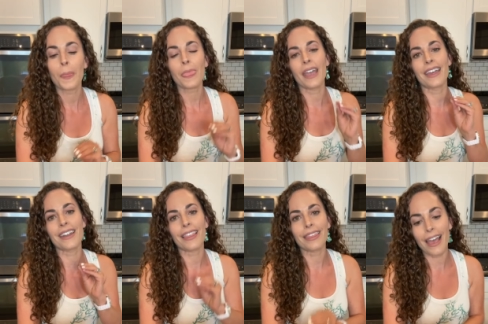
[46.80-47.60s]
And
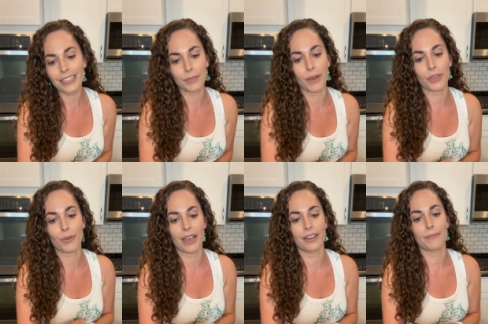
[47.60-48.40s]
last month we
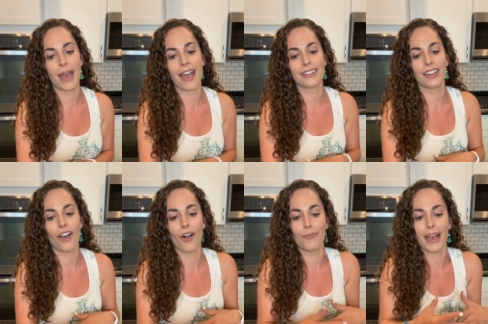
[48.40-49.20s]
unpacked
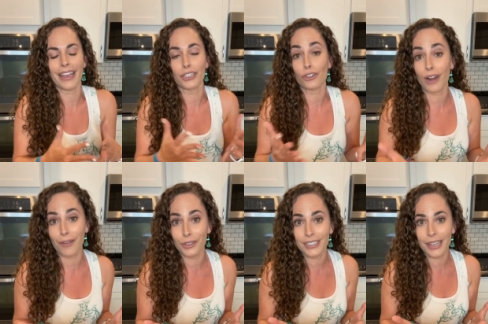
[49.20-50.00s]
all my
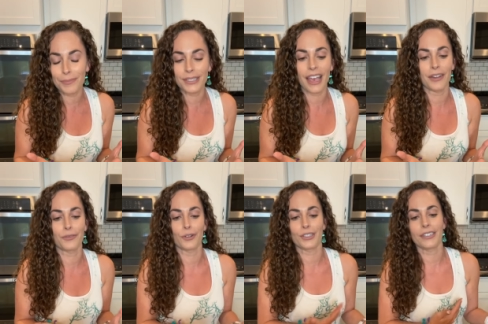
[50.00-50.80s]
travel tips, and
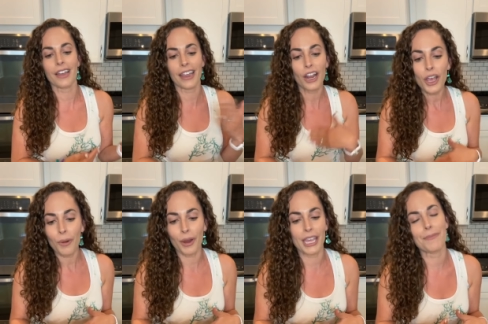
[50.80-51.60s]
for tonight we're
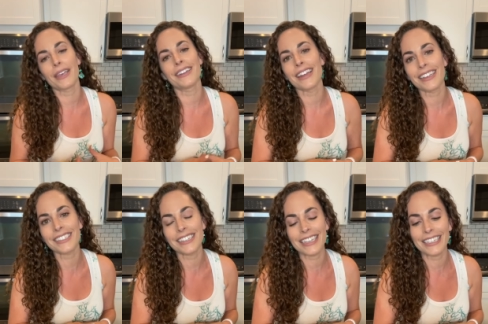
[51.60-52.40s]
keeping it nice
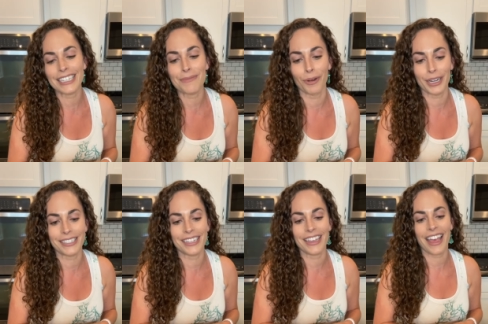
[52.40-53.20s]
and easy
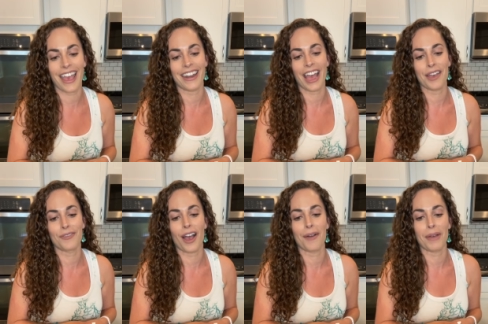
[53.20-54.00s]
breezy, and I've
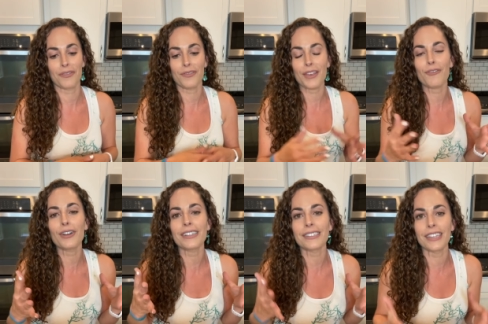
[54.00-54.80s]
got my
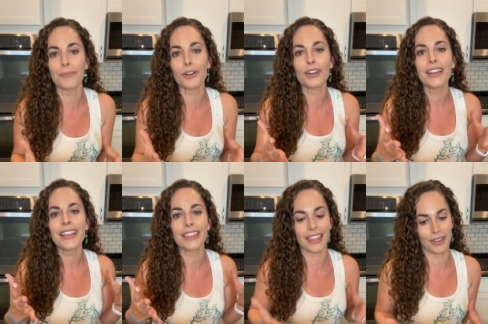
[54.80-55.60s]
favorite summer
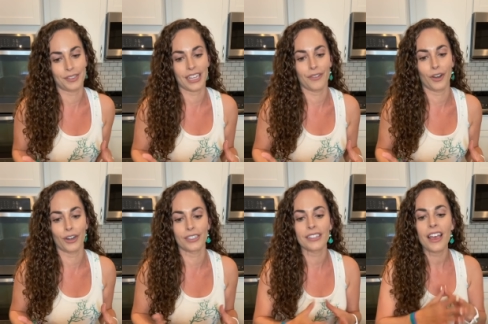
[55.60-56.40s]
lifesavers